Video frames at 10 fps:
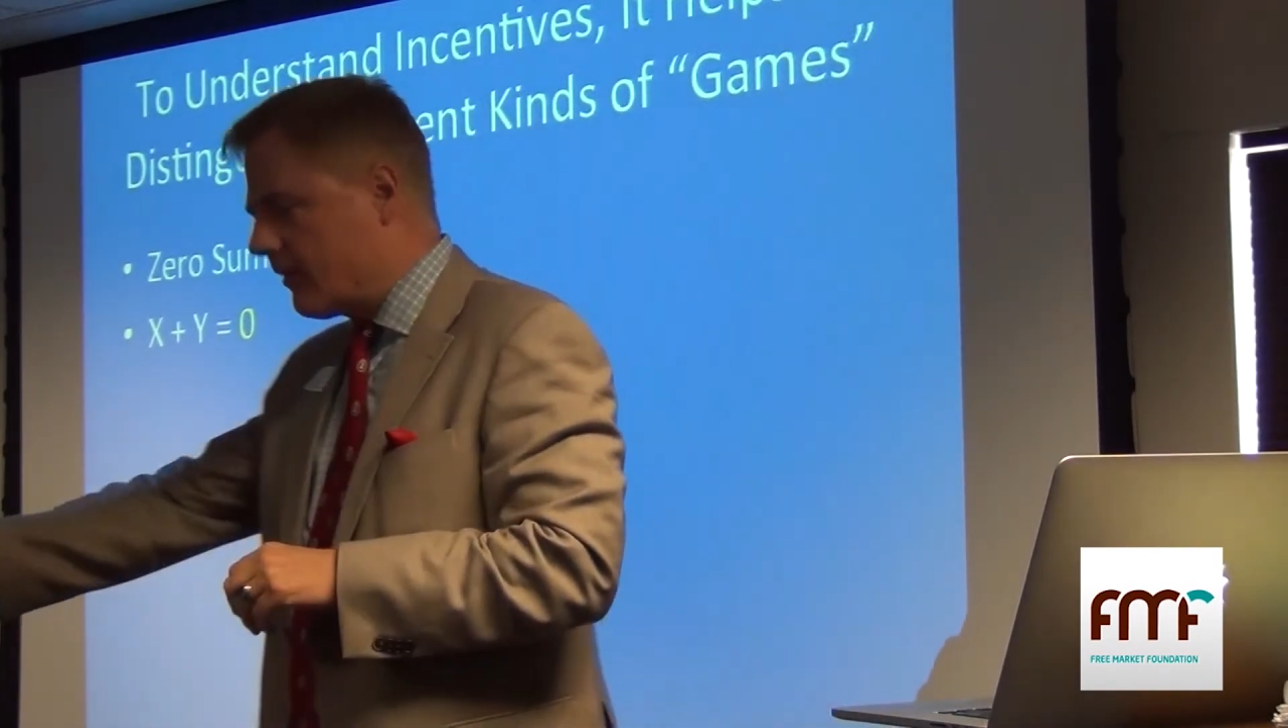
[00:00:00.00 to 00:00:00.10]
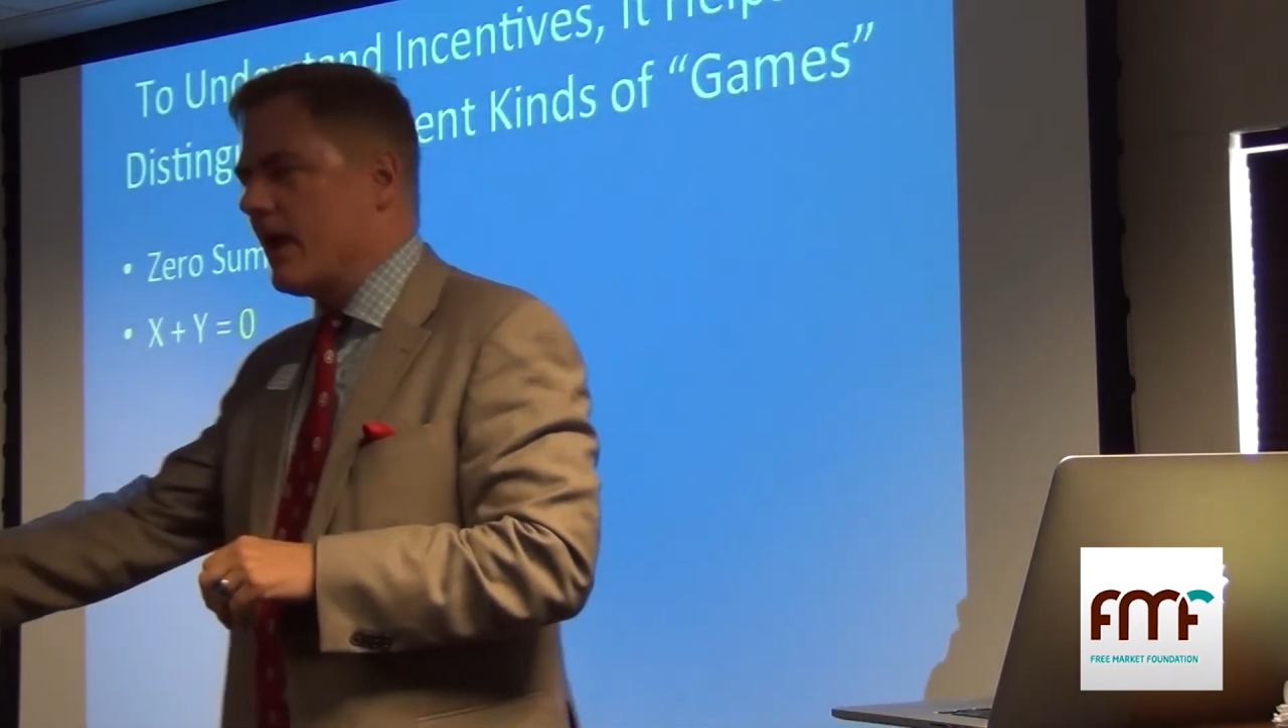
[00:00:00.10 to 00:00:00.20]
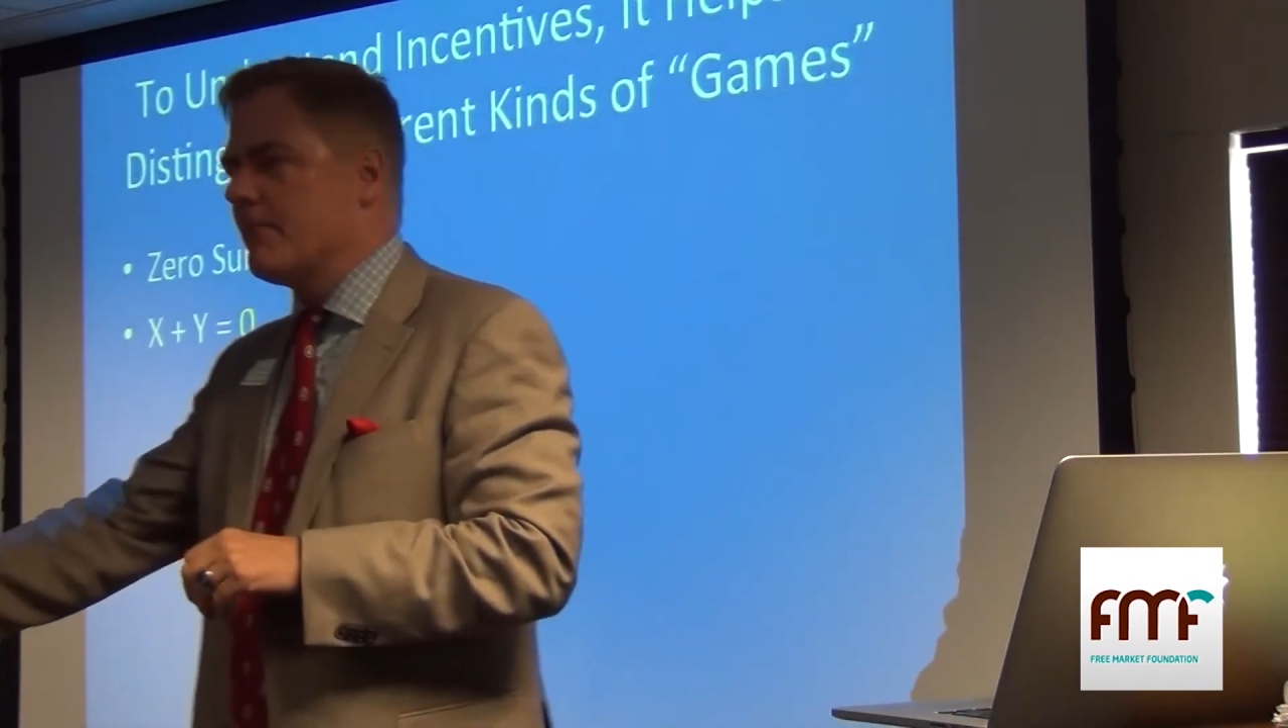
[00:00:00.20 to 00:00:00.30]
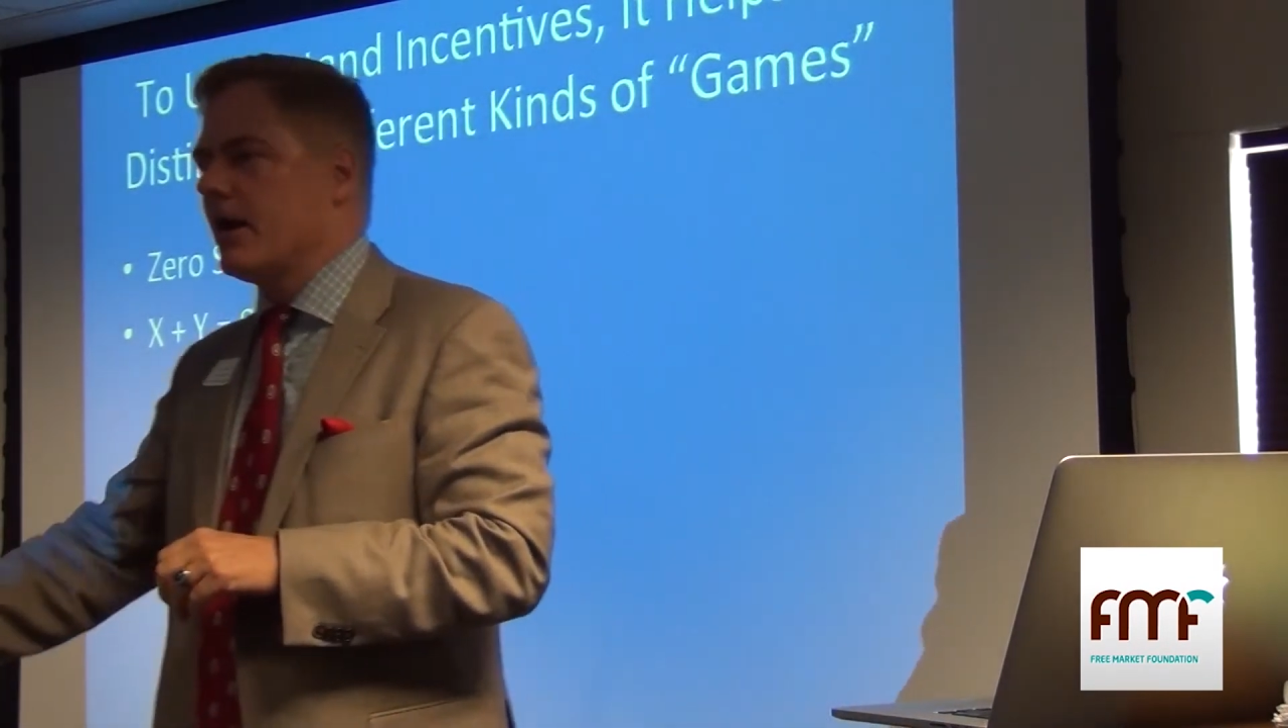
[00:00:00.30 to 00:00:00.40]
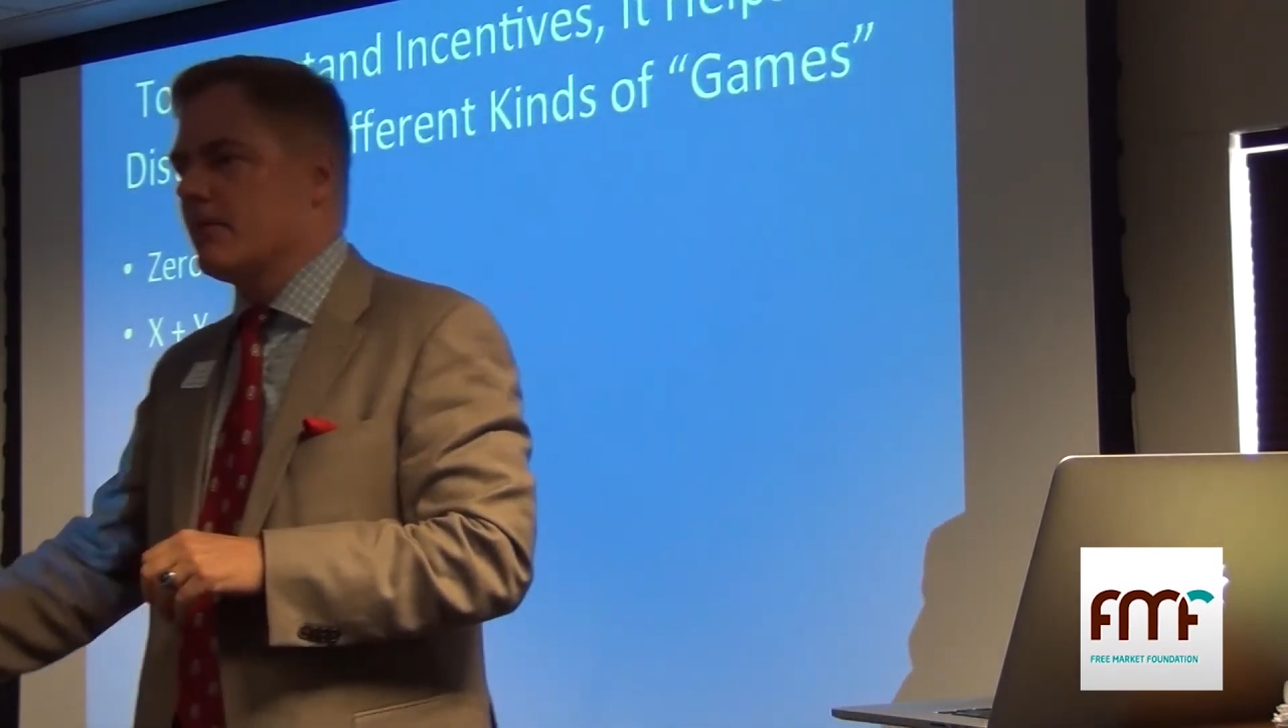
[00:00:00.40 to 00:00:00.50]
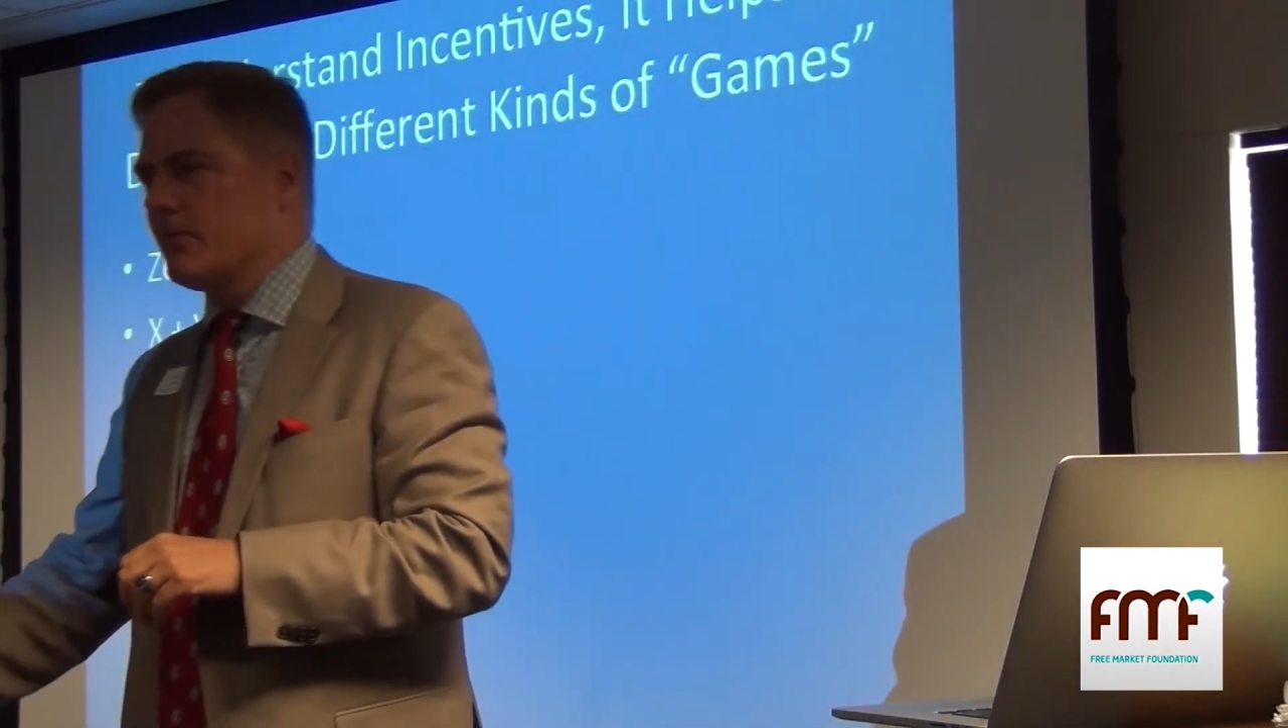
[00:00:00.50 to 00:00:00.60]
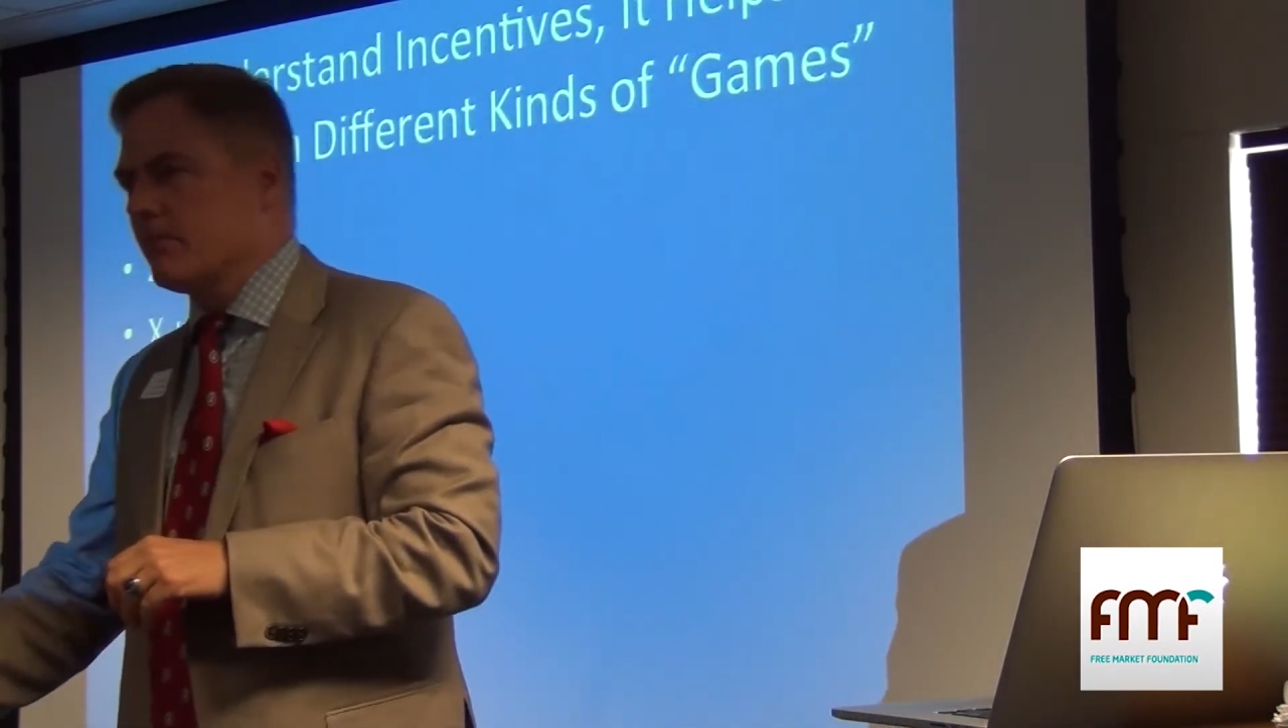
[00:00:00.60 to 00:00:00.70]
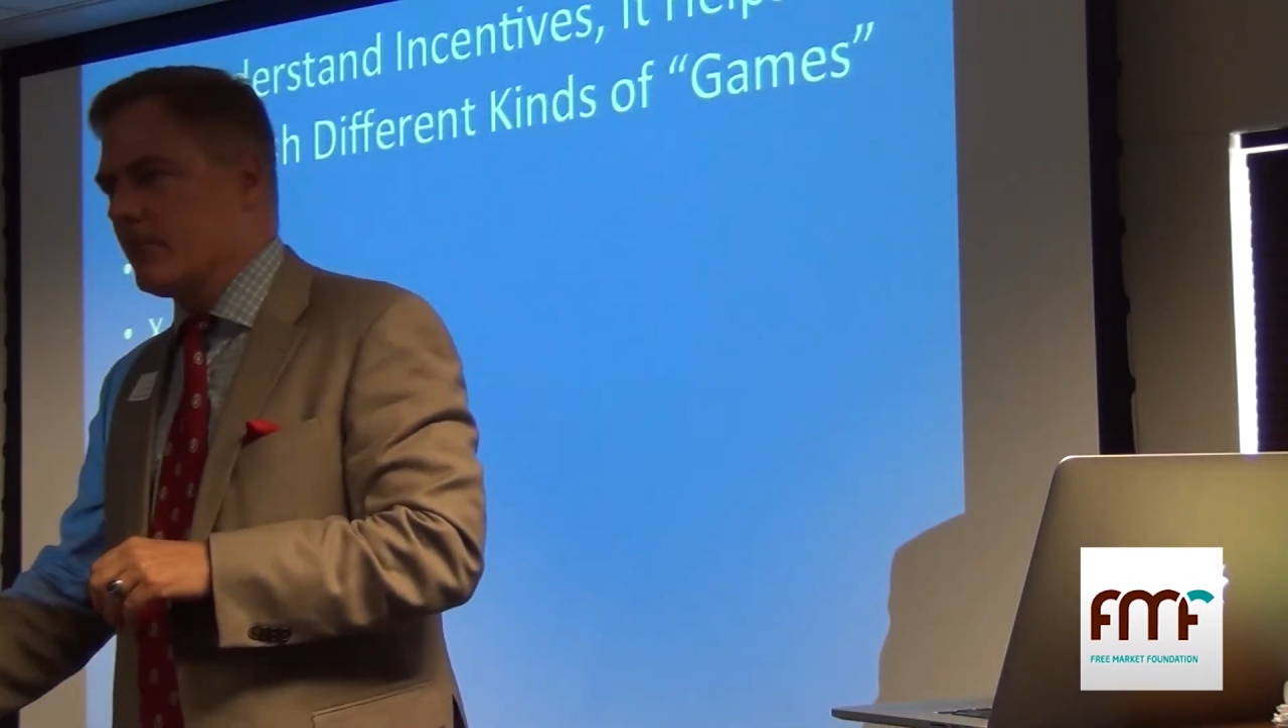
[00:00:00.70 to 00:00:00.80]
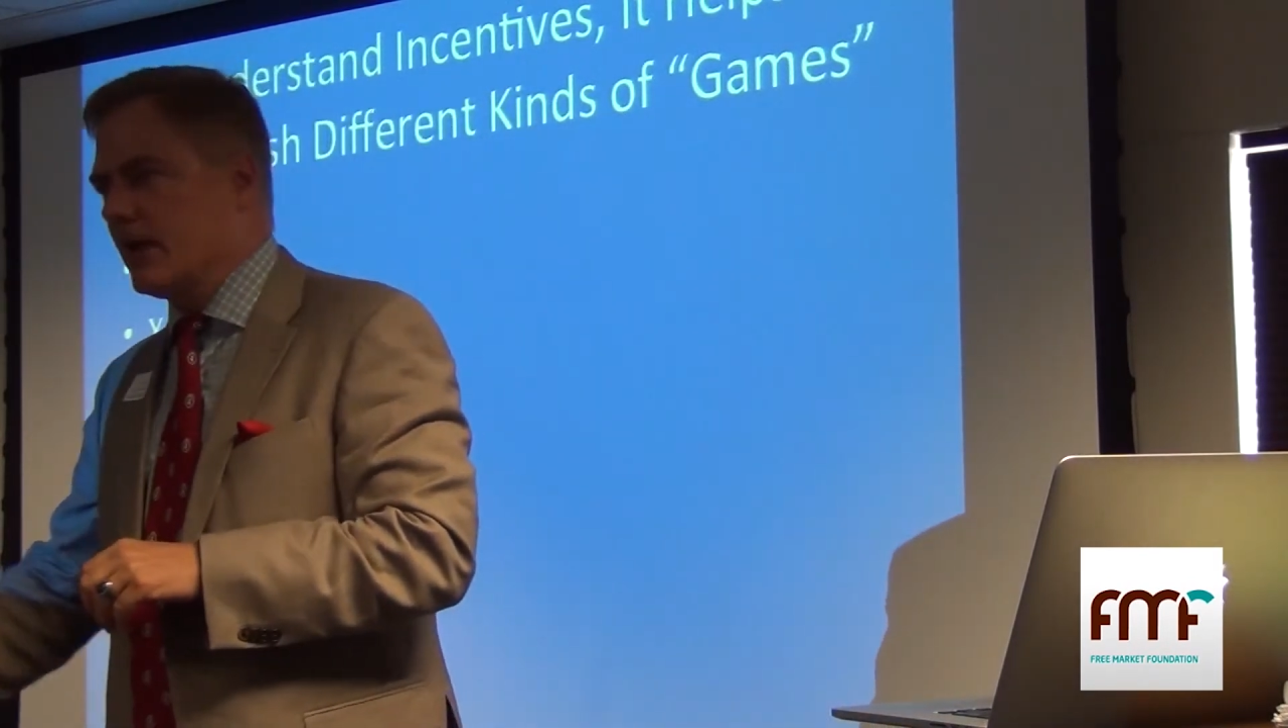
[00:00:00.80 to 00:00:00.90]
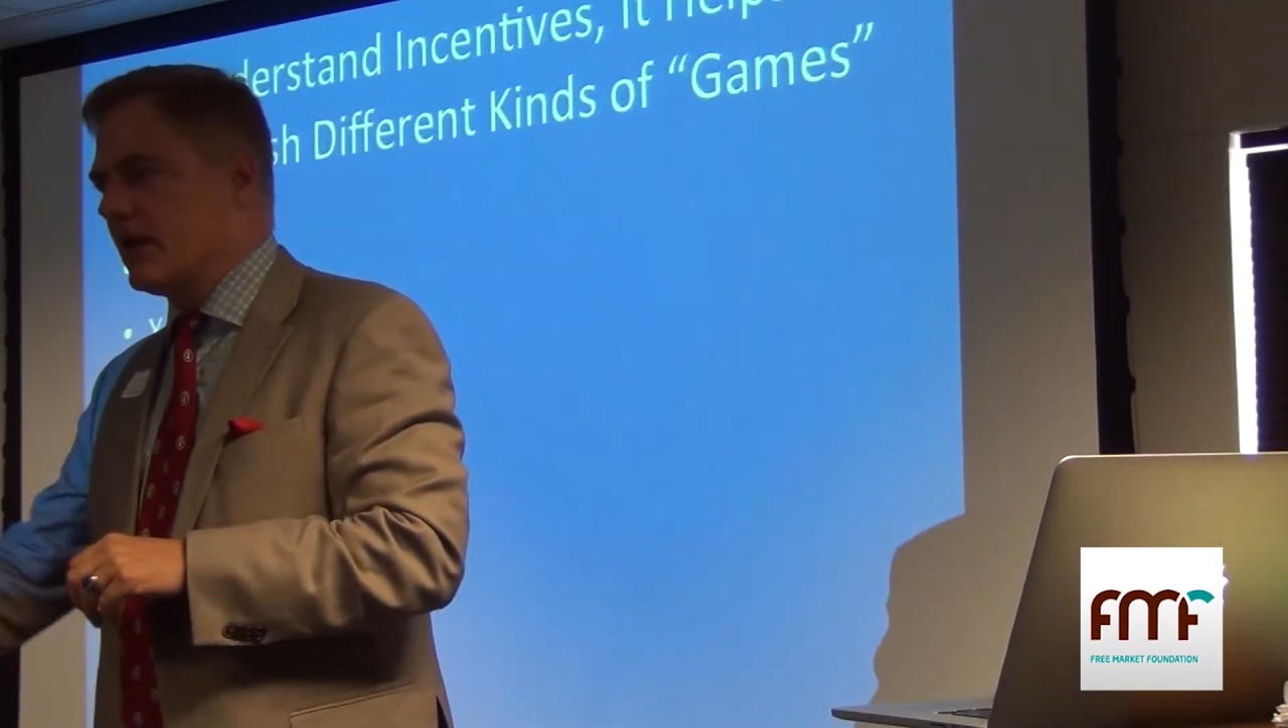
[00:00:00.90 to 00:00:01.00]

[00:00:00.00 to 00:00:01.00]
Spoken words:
grab my